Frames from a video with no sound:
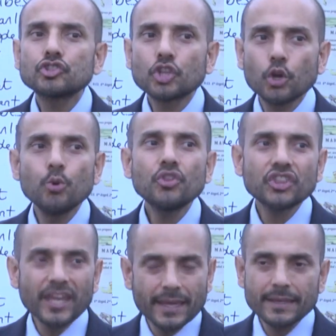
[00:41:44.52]
two
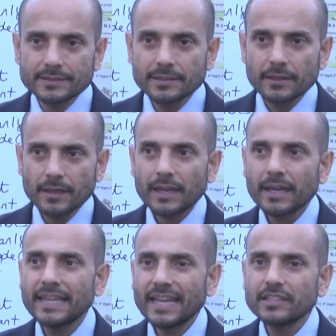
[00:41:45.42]
things
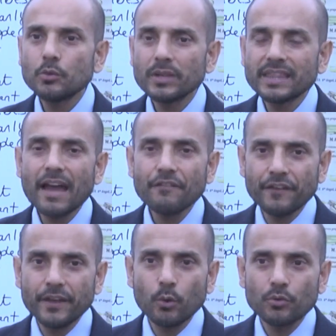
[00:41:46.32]
connected with that
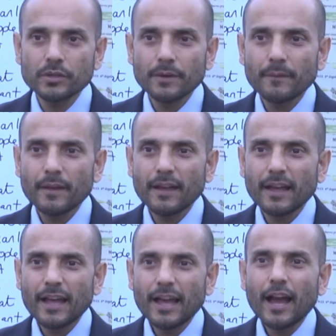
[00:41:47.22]
field.
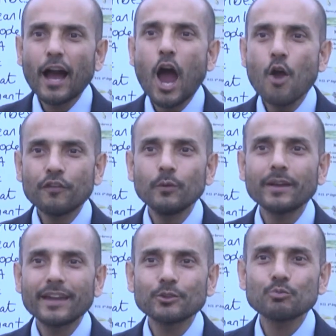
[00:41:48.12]
Hopefully, we'll
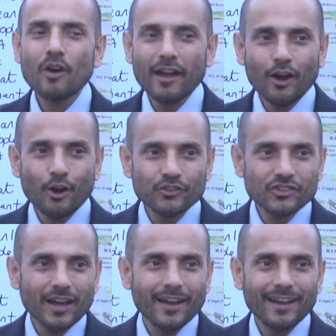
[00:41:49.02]
get the right
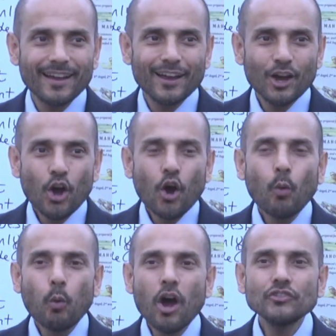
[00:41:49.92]
answer.
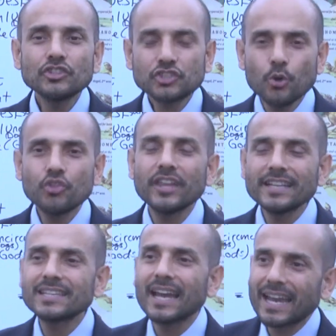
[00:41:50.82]
What are the two
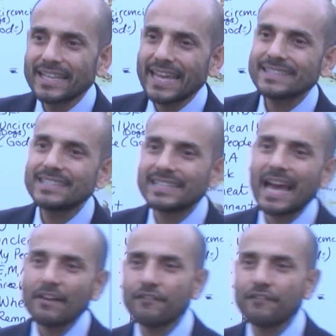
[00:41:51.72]
things that are connected to that